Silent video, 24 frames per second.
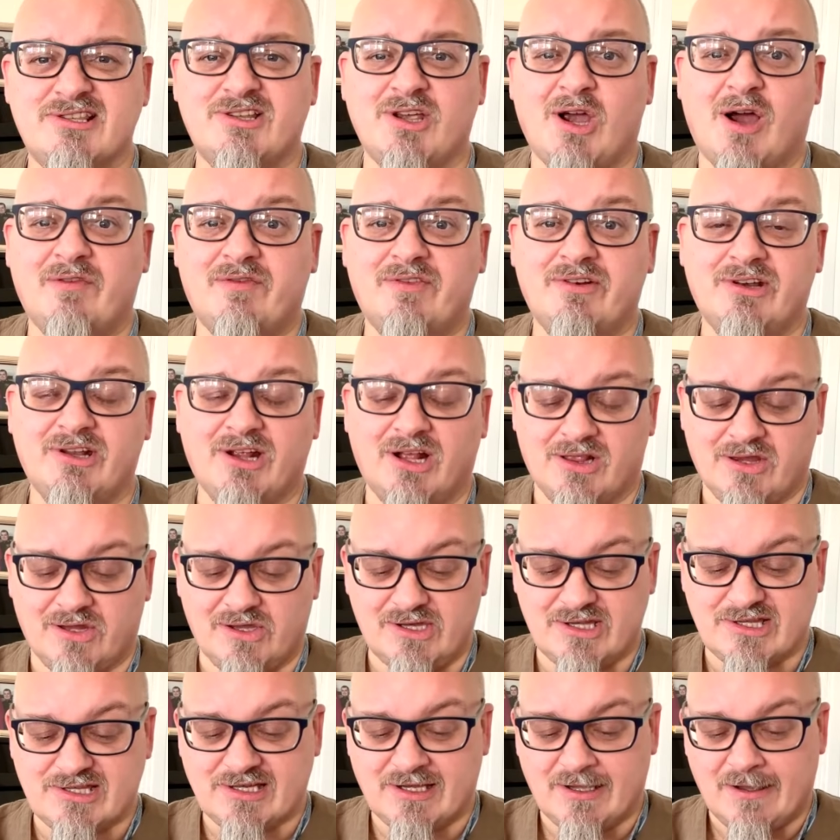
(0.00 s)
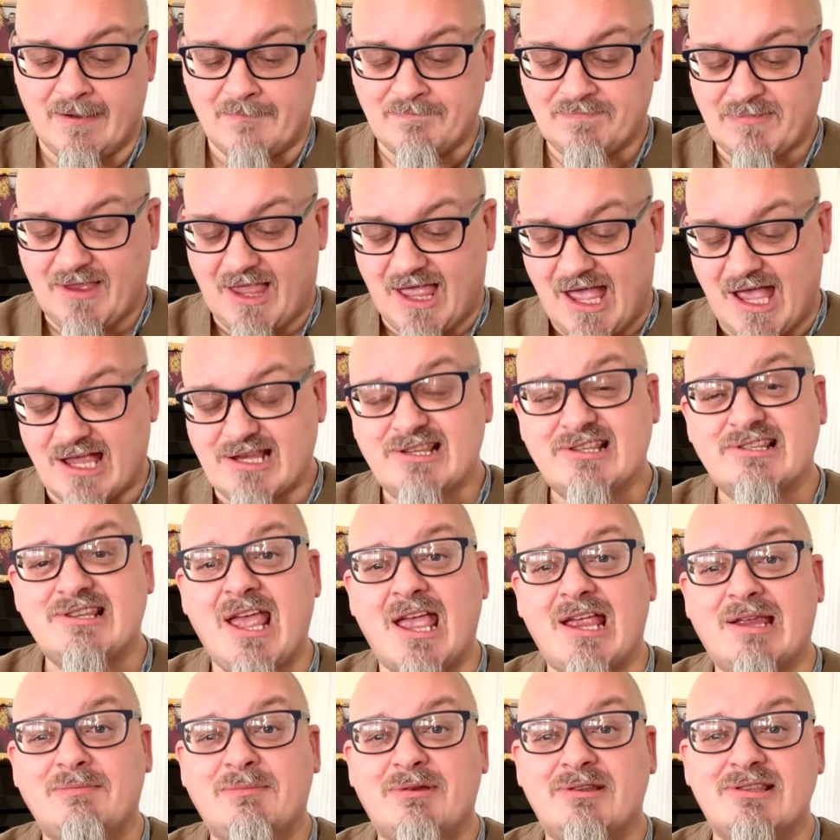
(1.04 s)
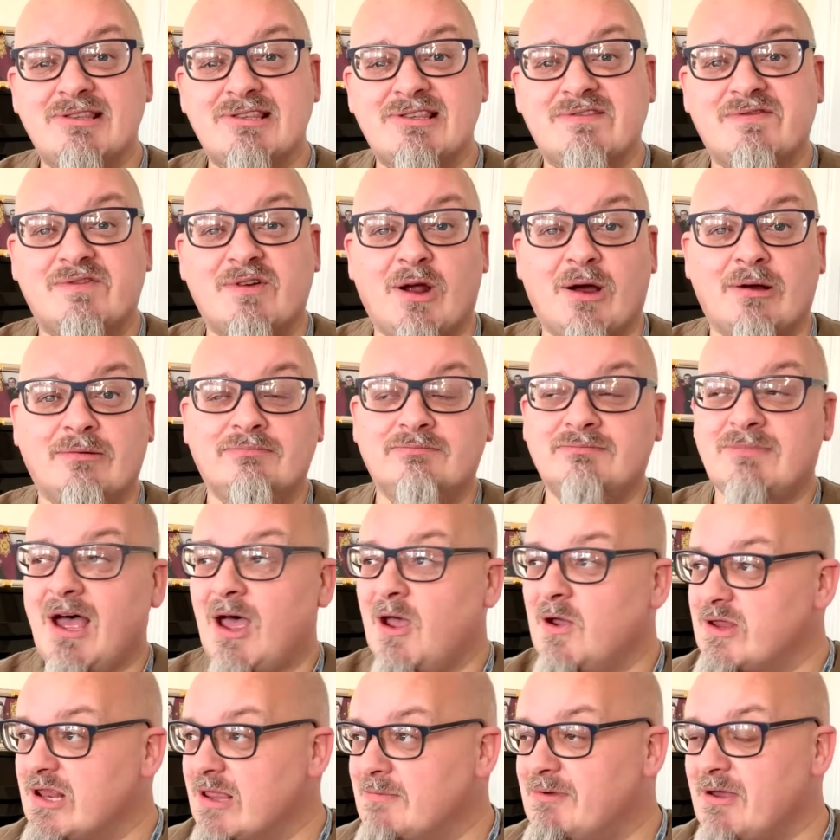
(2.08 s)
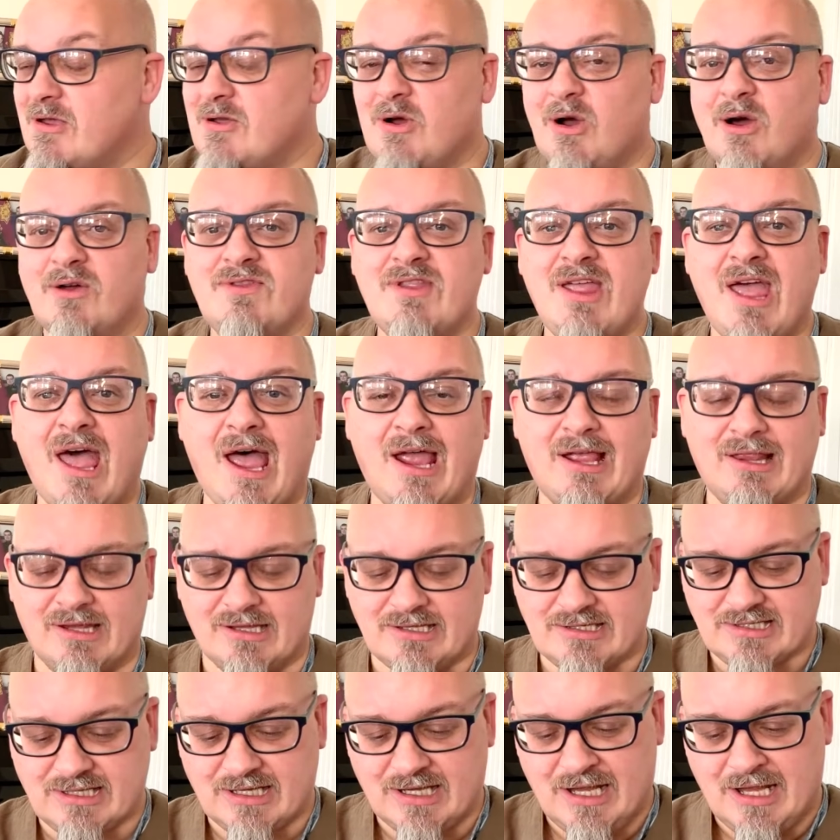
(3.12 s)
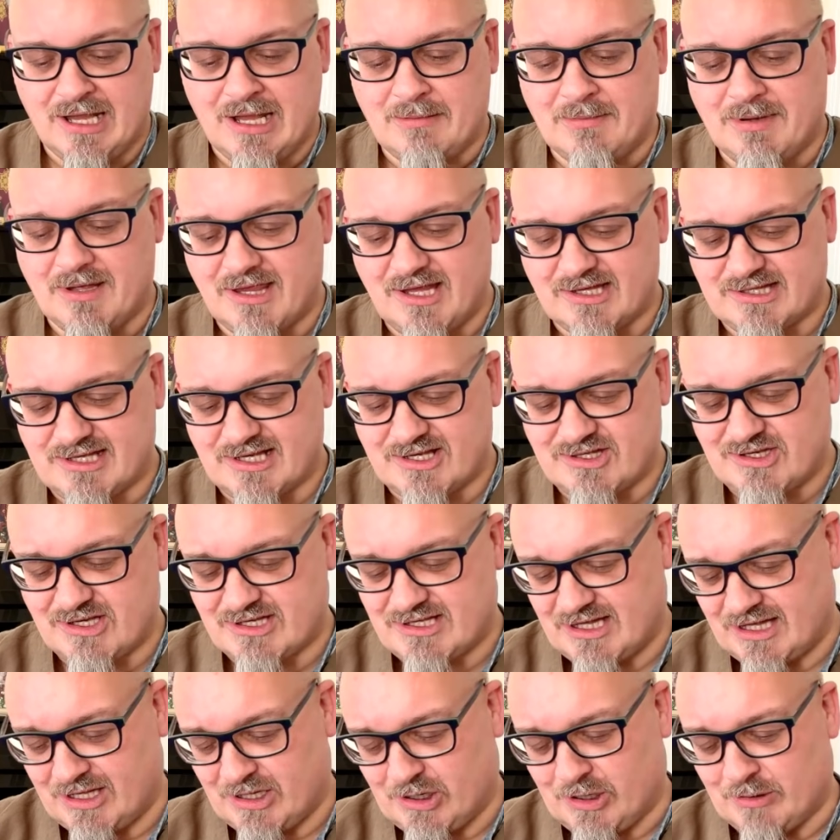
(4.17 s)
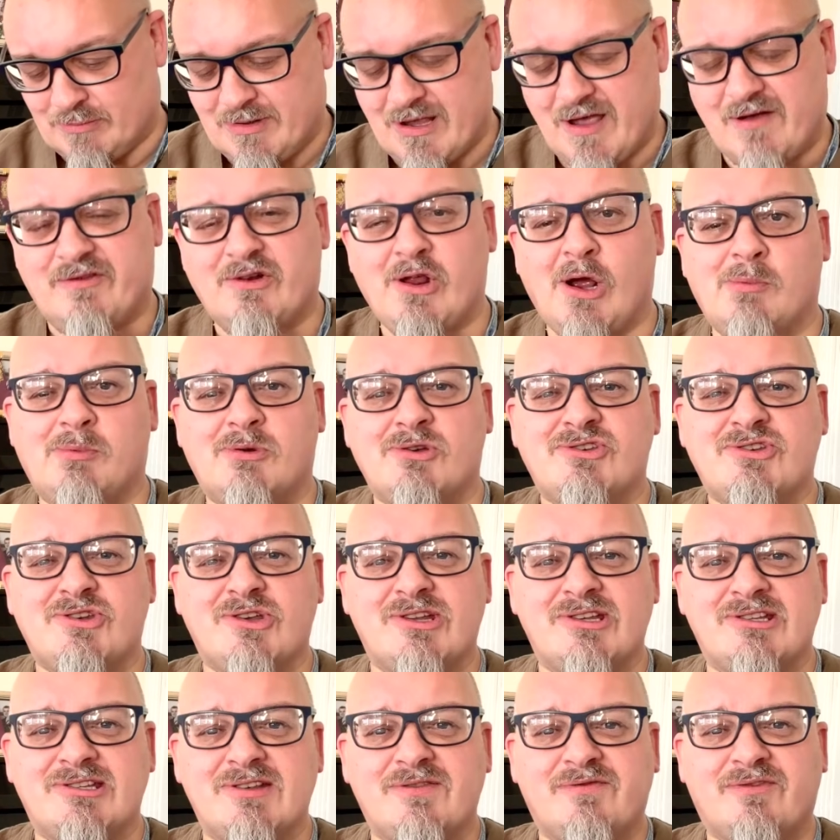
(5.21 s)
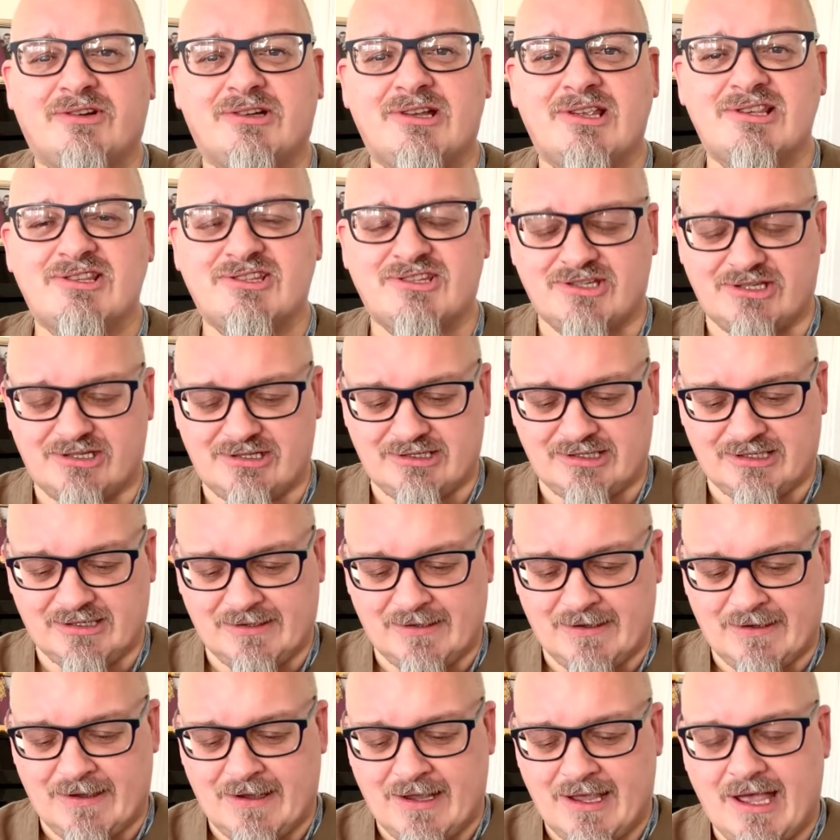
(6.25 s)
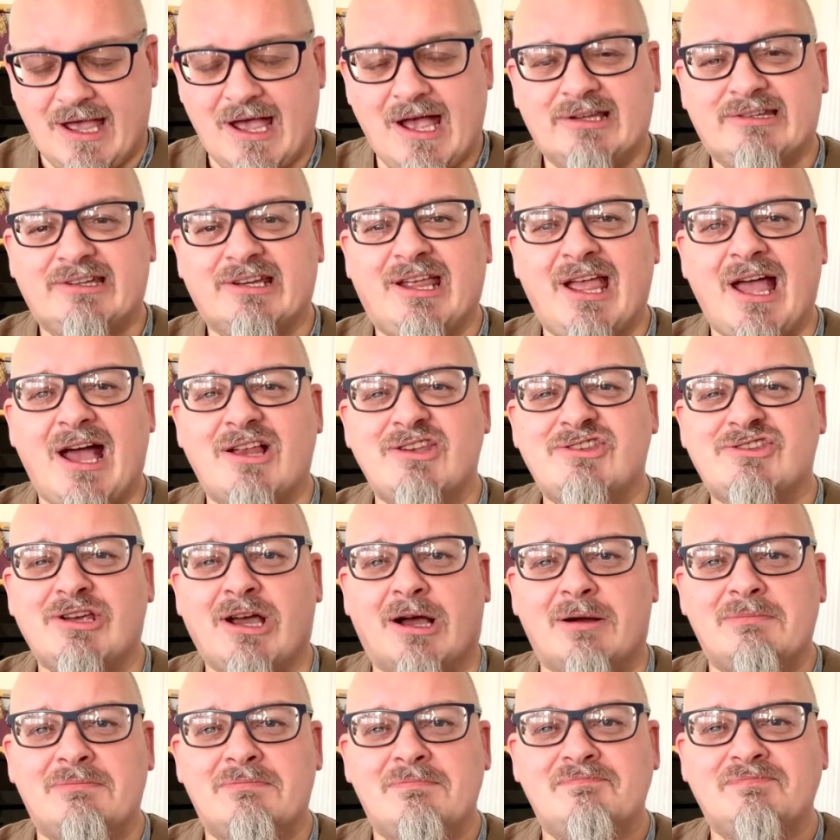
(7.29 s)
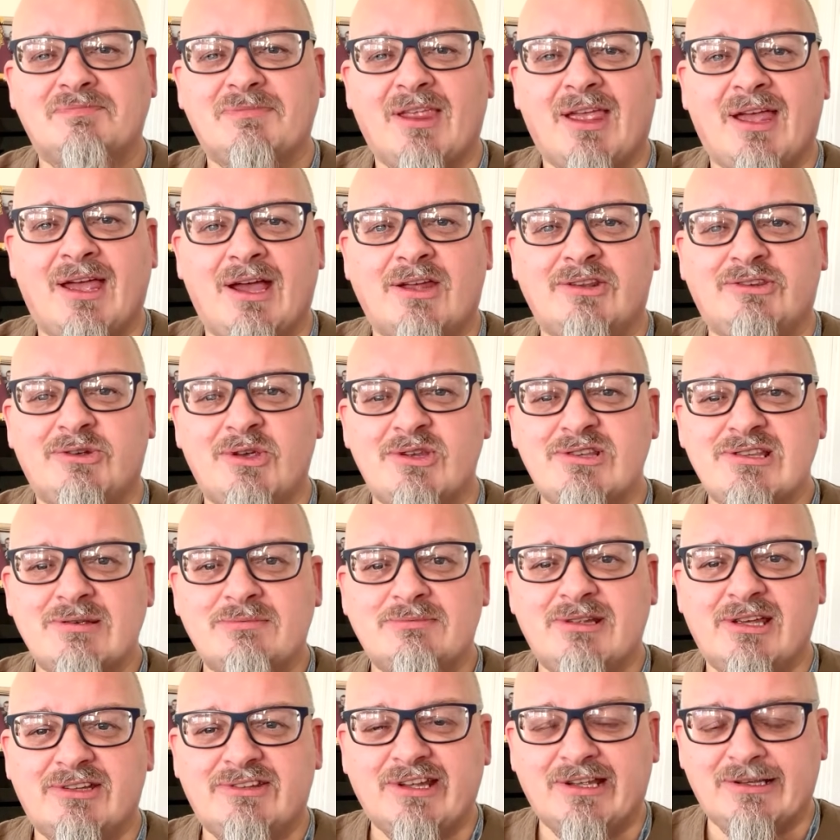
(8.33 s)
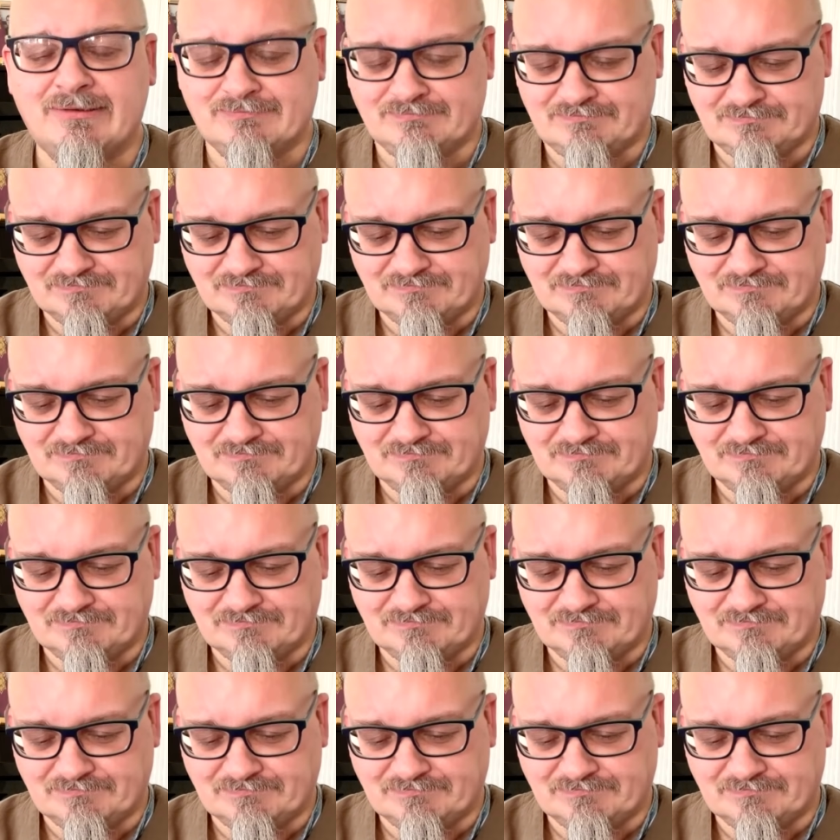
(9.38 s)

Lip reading: often include segments from out and about on the island. But this is just a little bit of an opportunity for us to catch up, do some knitting,